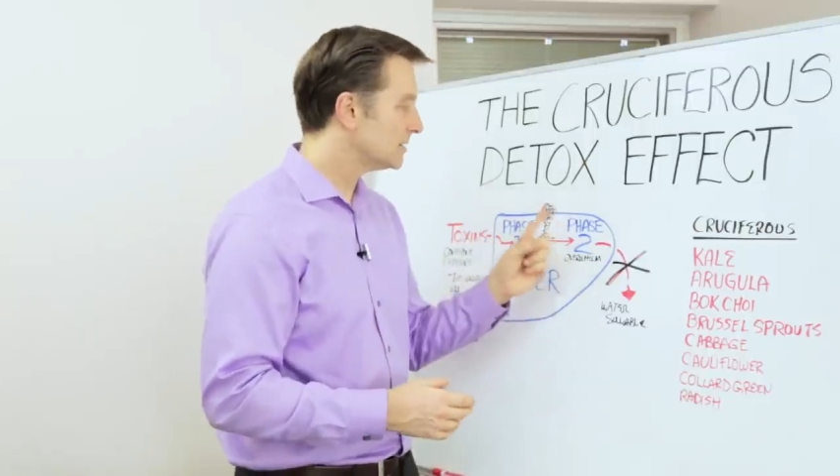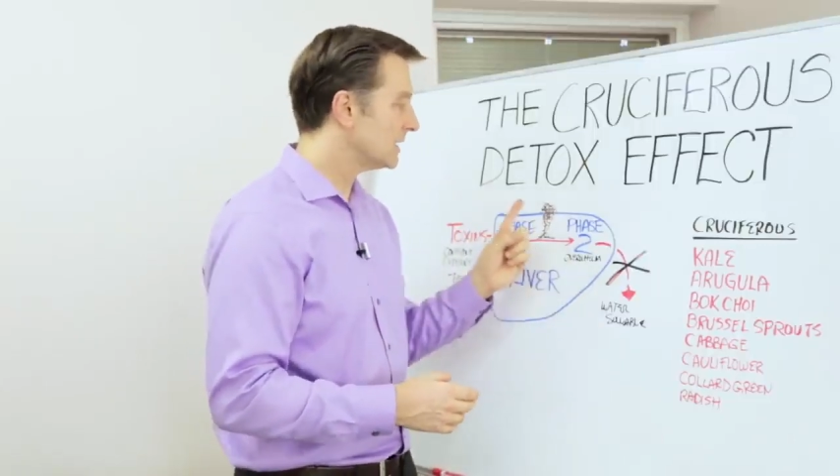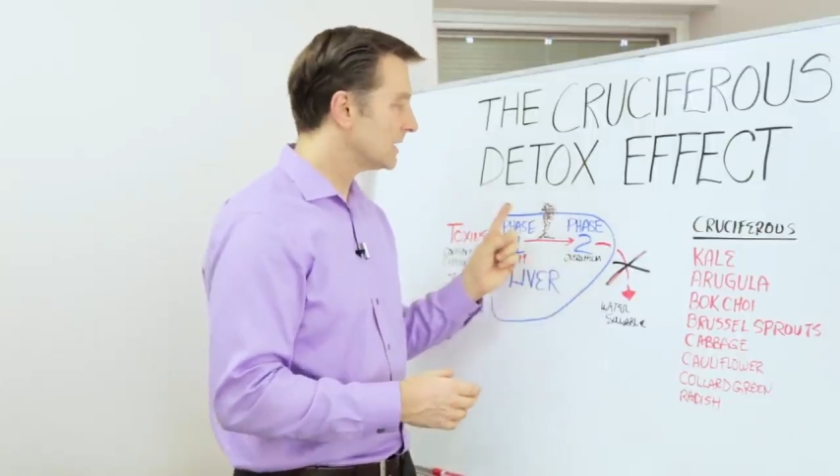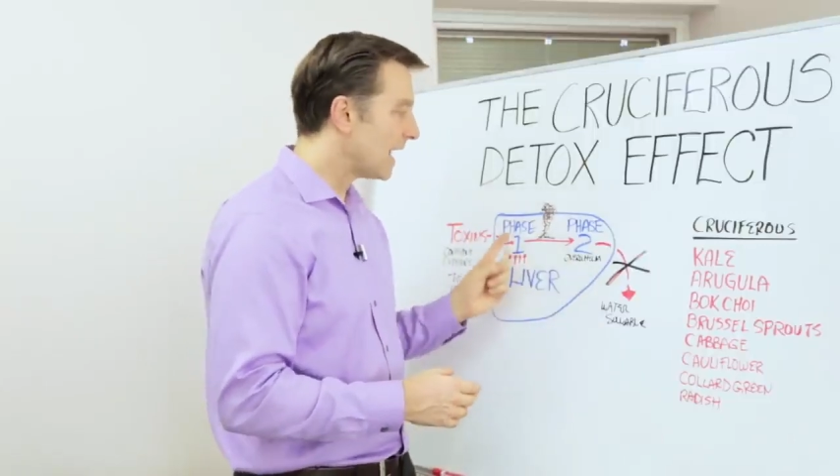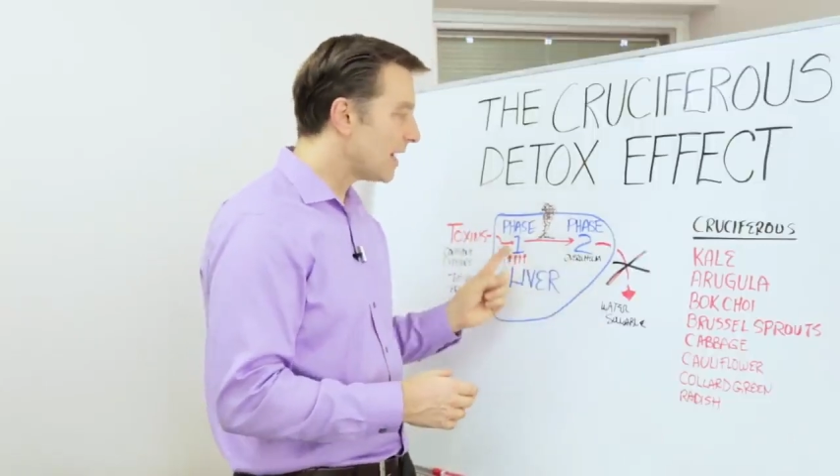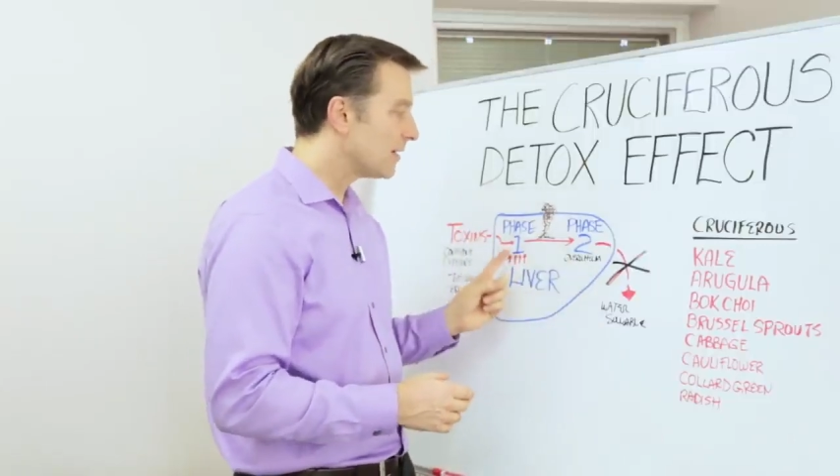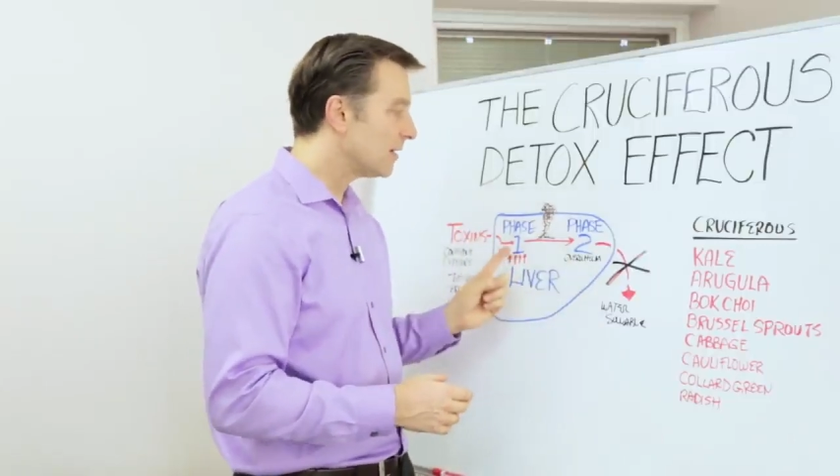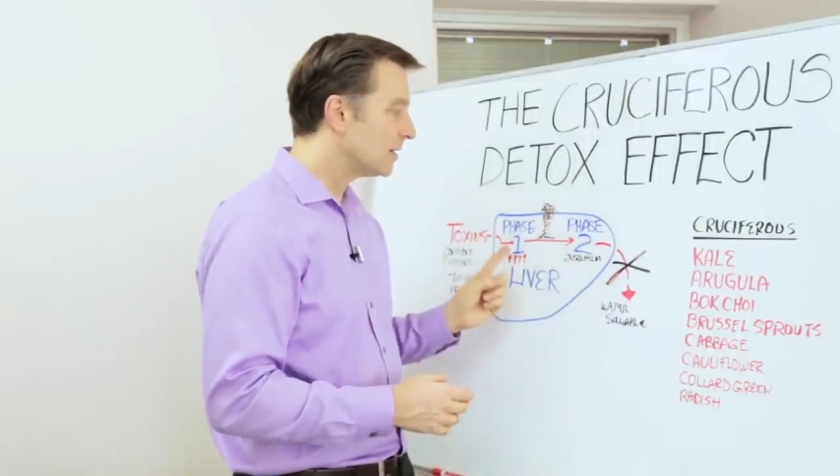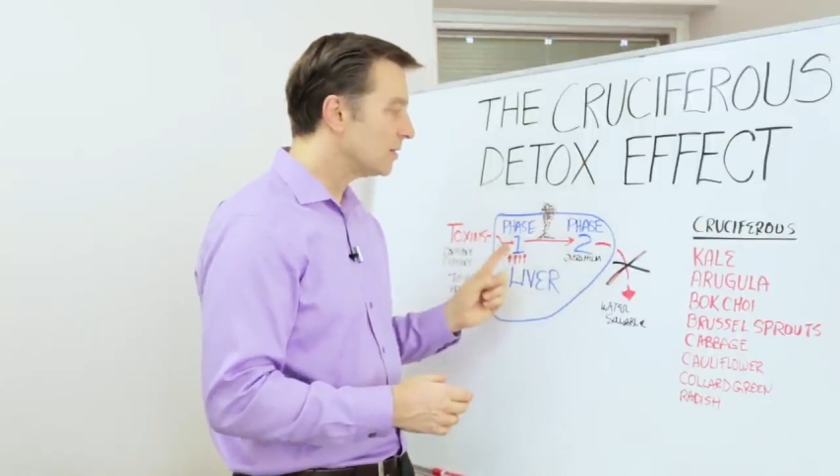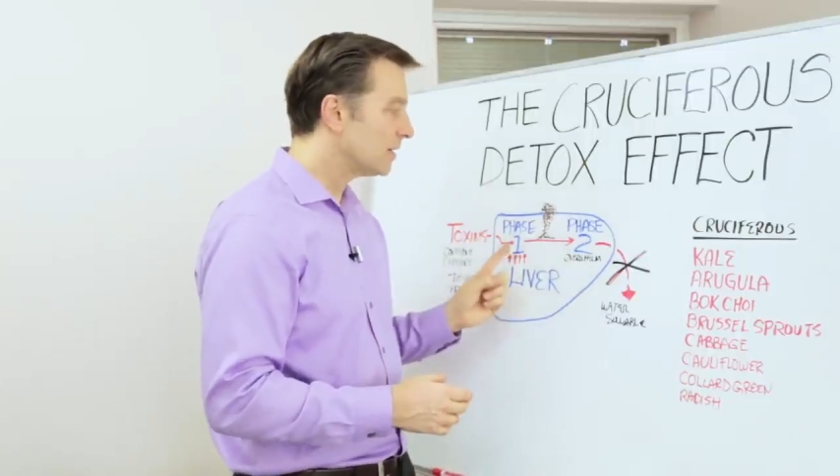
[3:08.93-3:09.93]

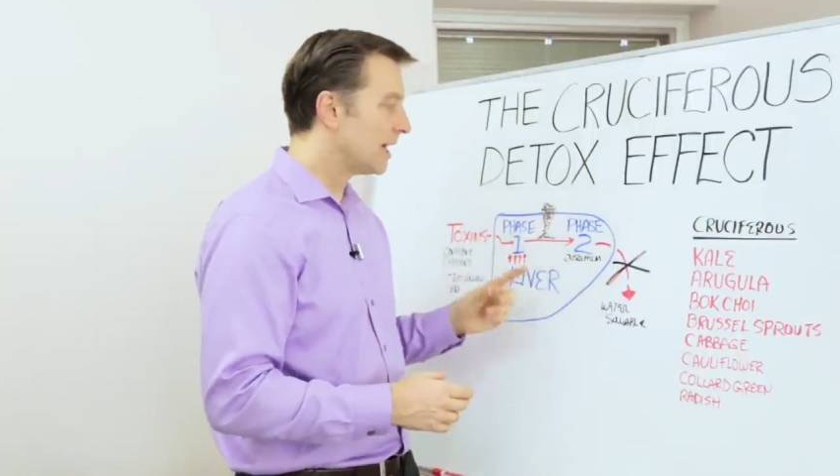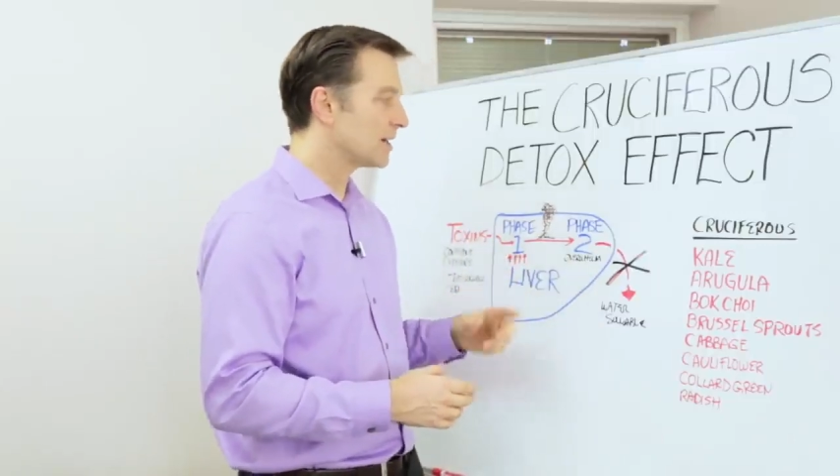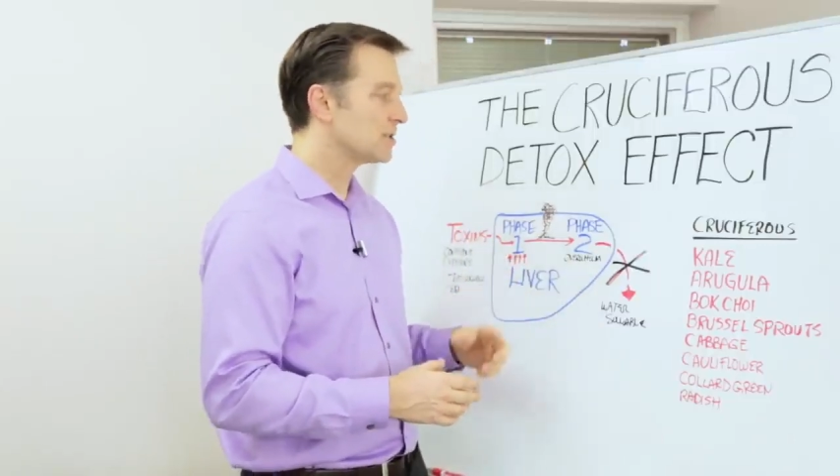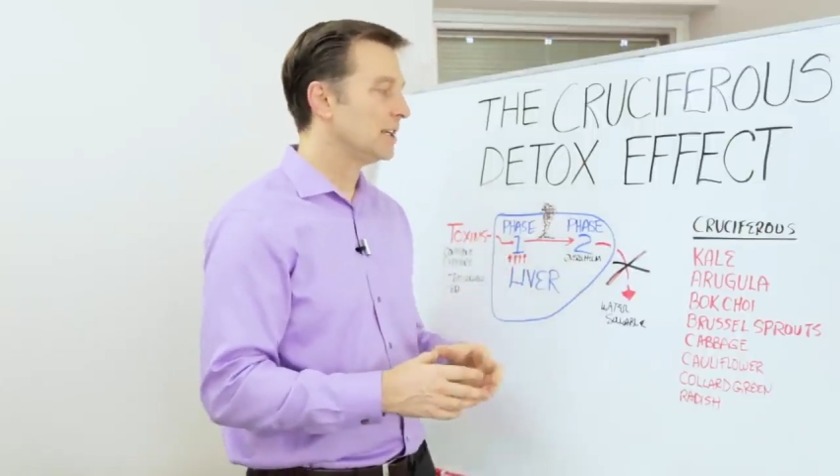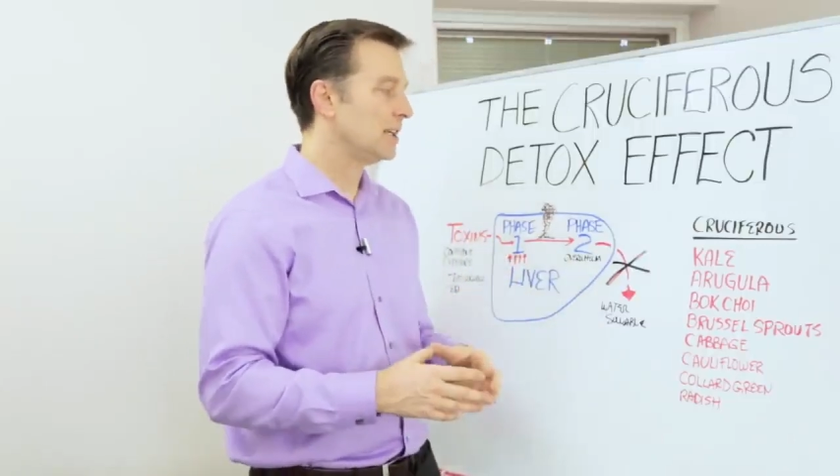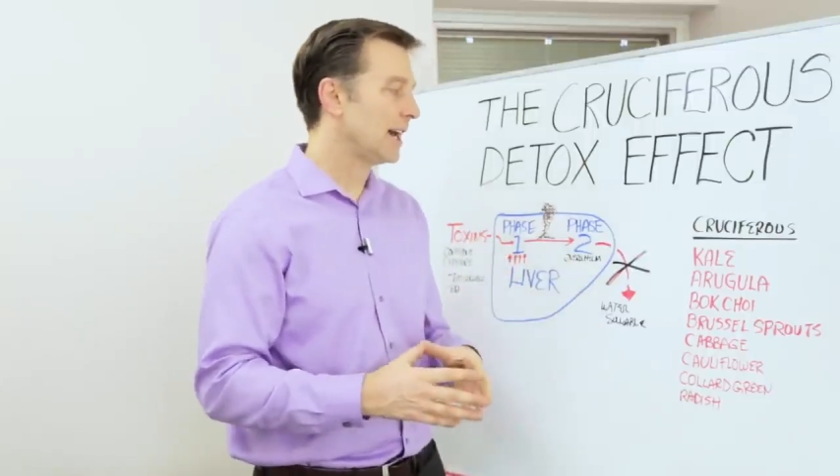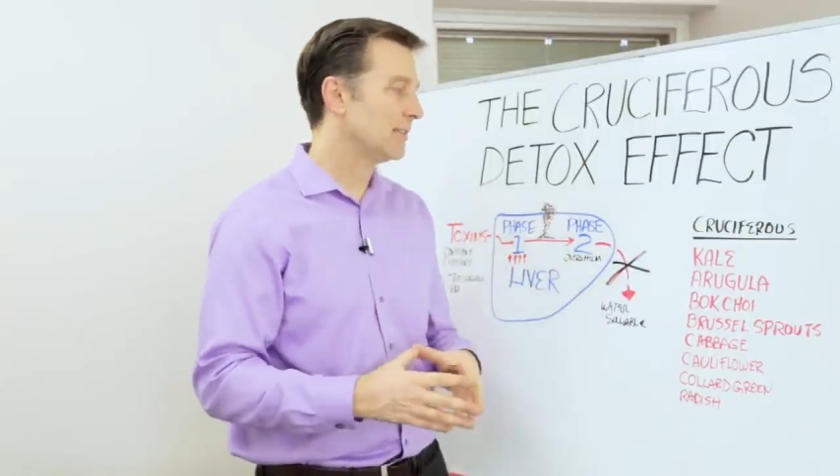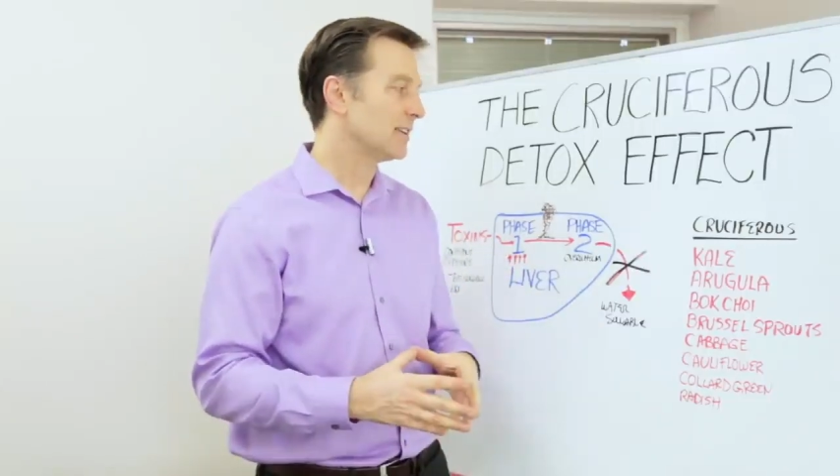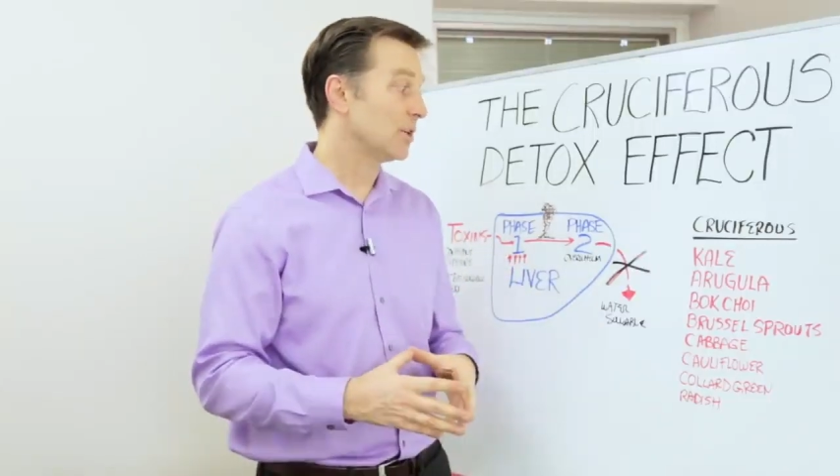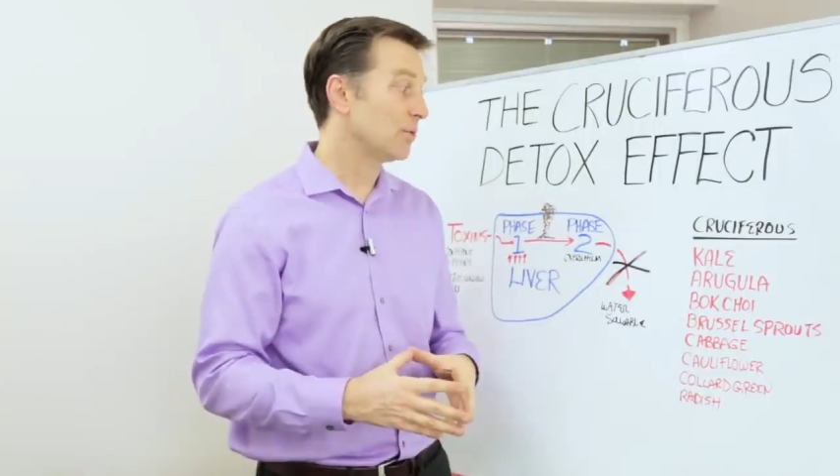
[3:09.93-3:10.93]
together, you could actually
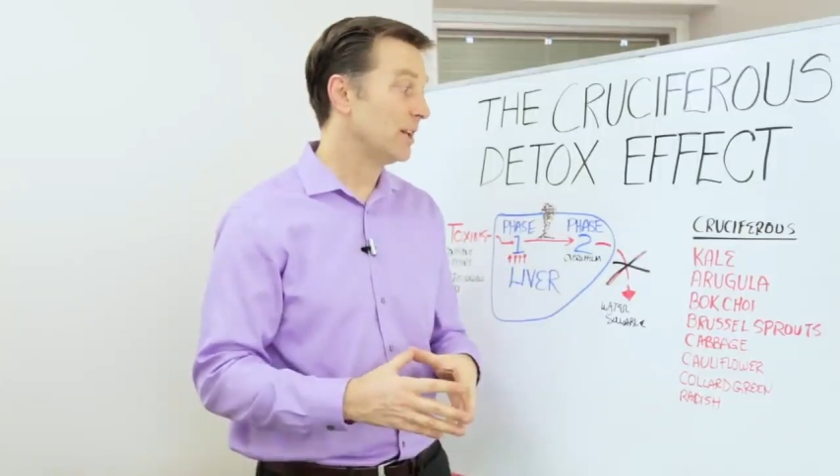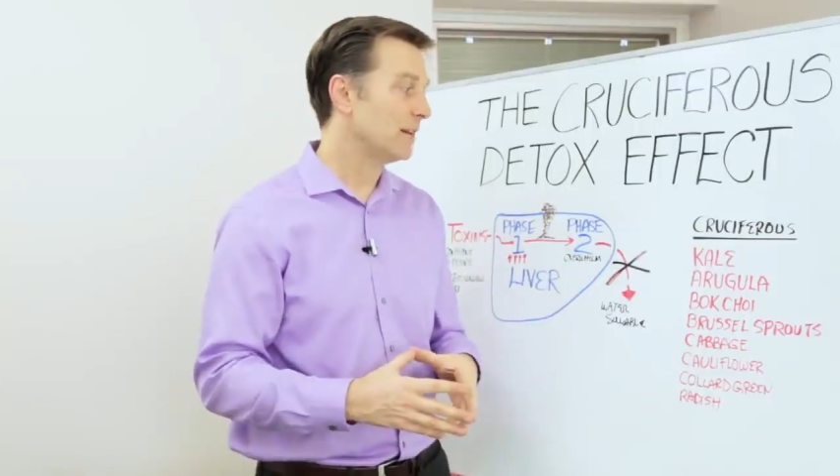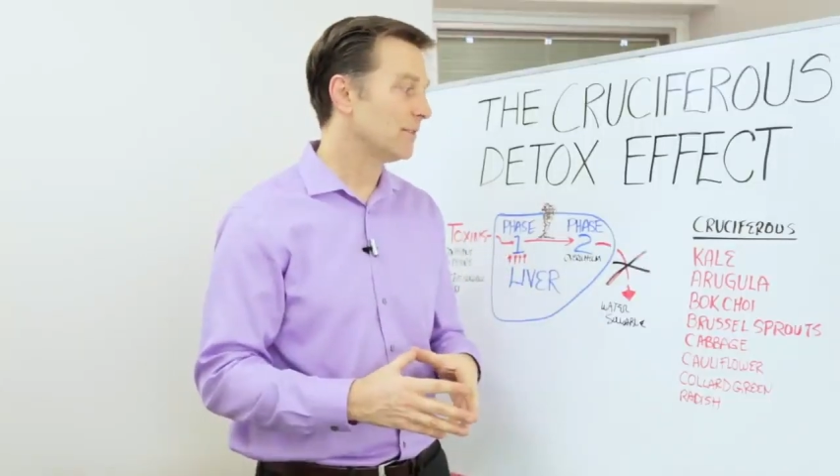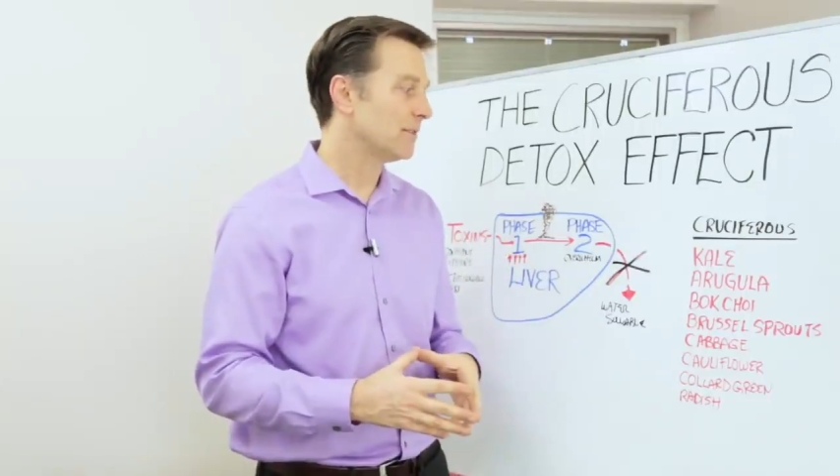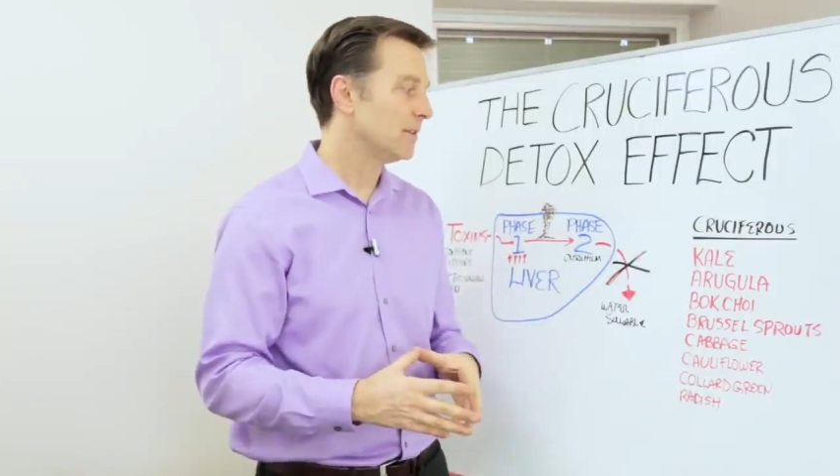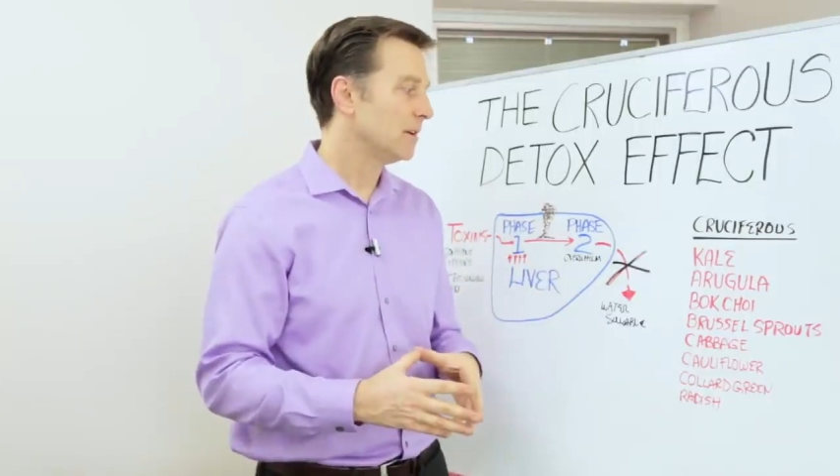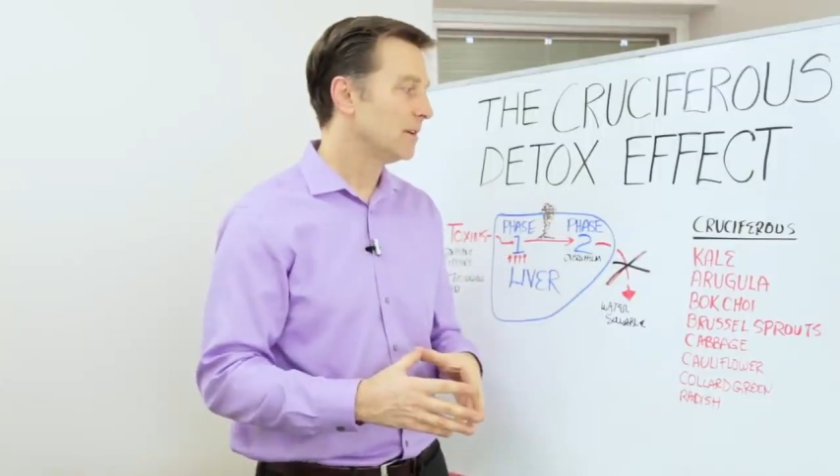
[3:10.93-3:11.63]
kind of get rid of